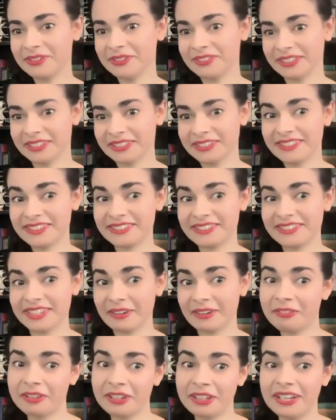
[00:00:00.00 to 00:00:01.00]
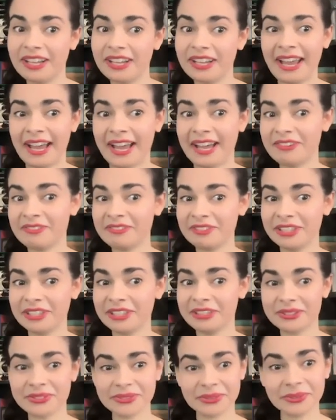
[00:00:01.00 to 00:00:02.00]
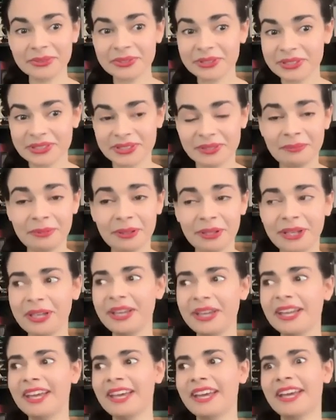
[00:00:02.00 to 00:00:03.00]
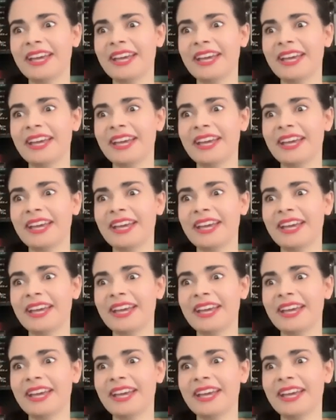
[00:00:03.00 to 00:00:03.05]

I was like 7.5, 8 years old or something.